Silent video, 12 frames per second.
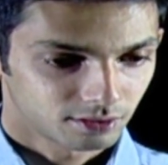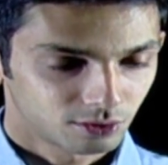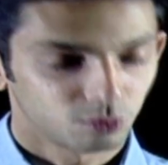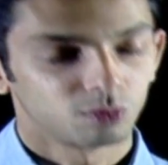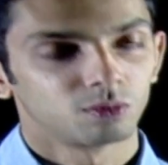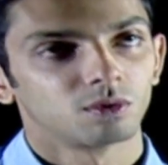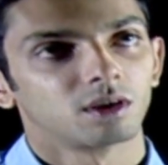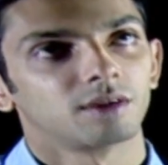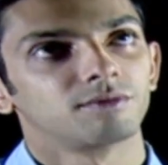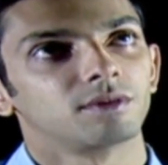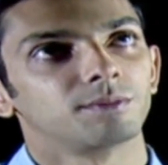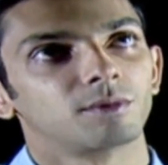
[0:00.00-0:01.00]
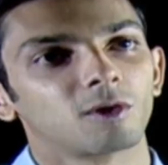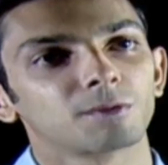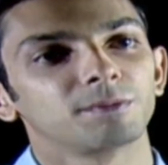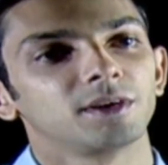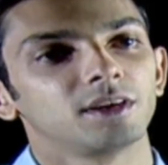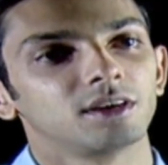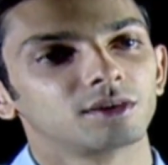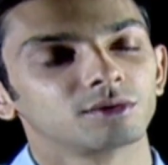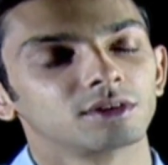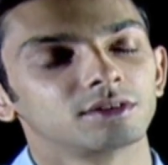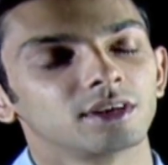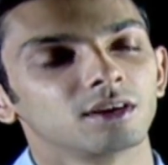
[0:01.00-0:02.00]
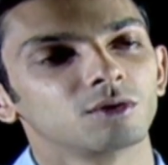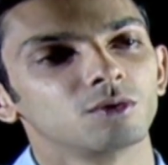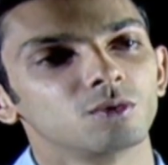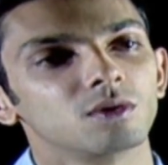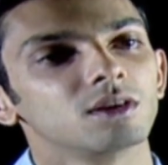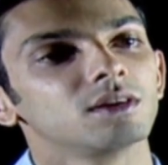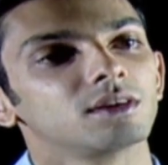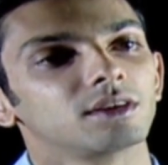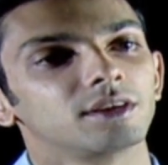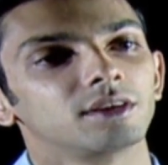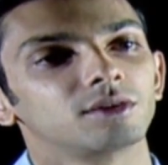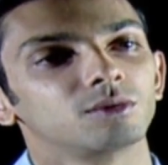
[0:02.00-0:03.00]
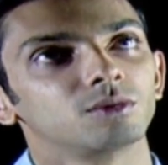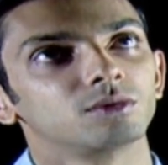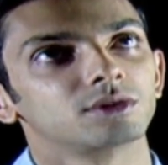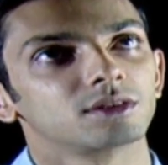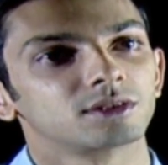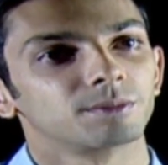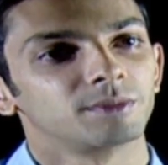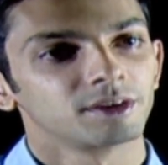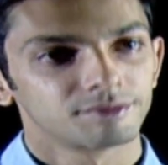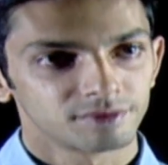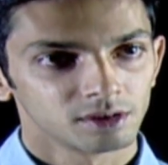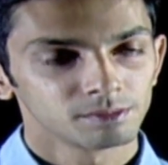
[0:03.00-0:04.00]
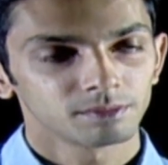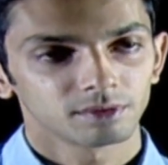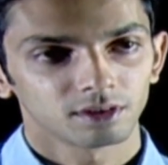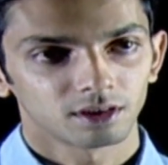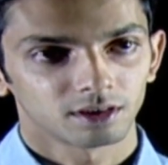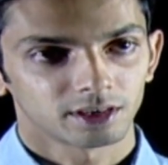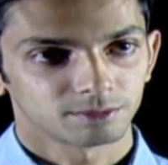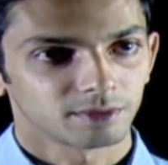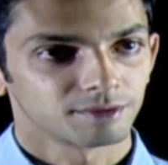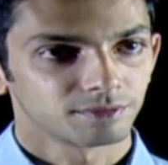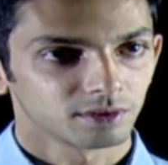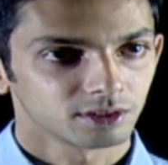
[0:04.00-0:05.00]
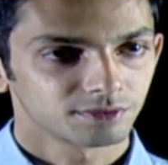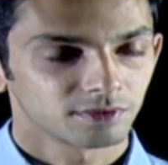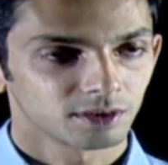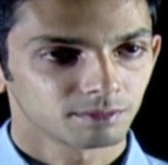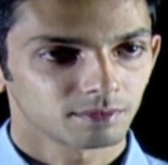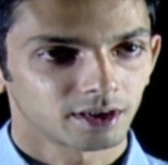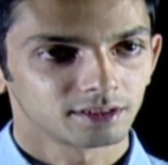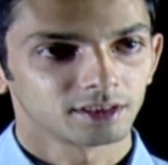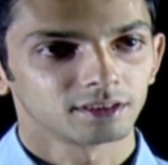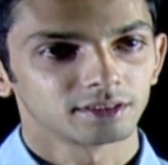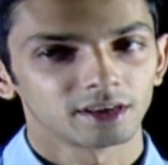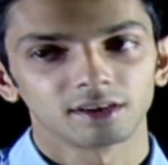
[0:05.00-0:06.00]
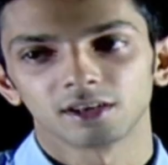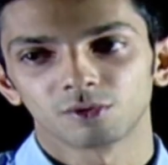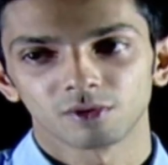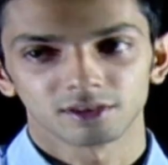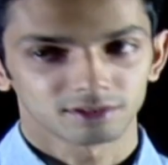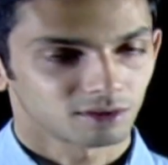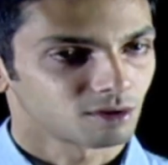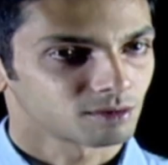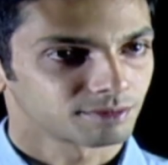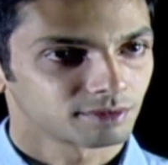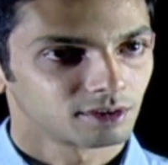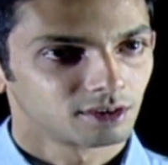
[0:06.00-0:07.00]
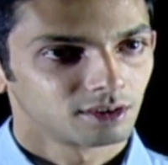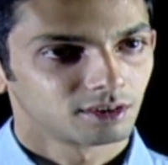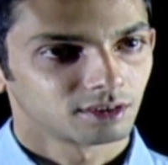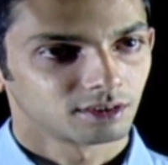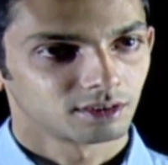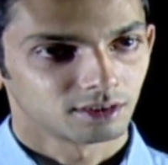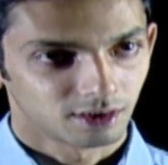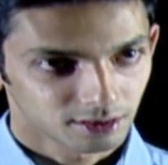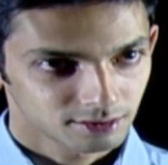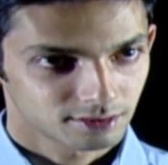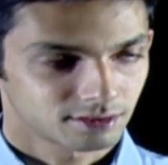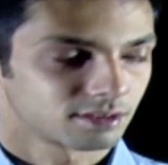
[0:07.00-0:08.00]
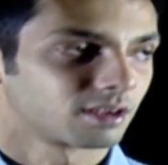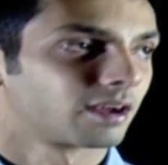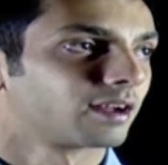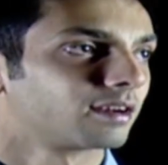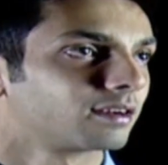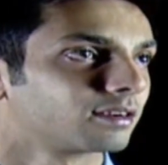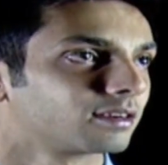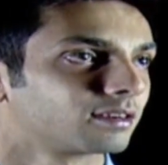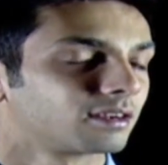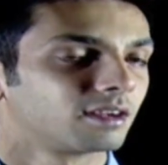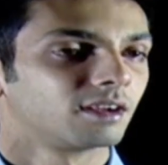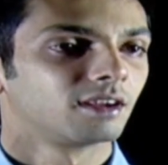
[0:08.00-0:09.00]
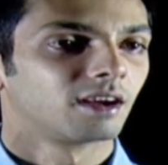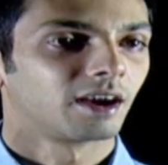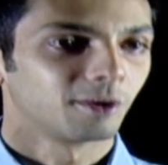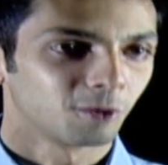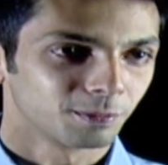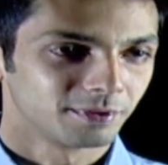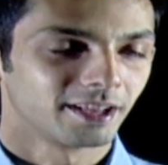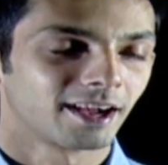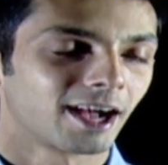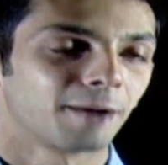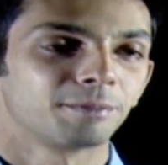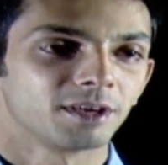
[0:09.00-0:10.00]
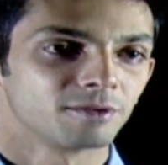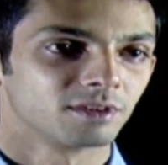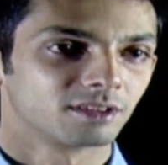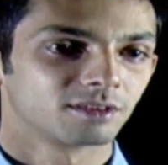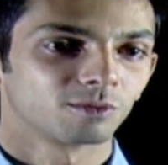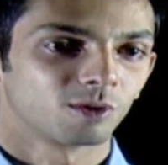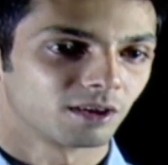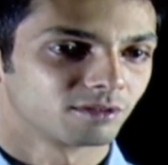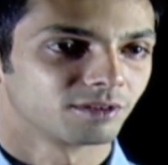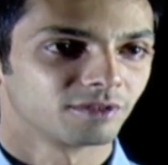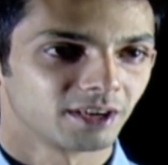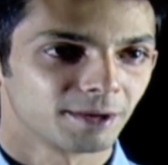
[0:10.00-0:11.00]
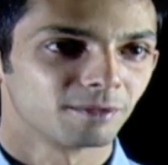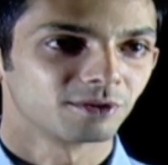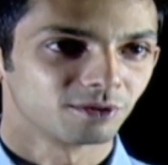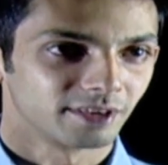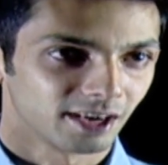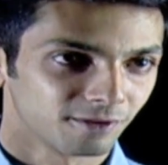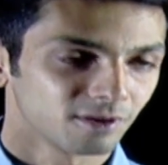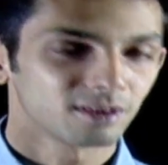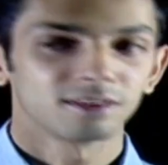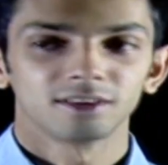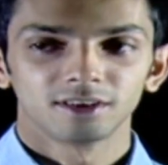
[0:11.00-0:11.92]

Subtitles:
to have brought me into the Telugu world, into such a big film as my first film. I think that requires a lot of guts, and I hope they are happy with whatever we are able to deliver.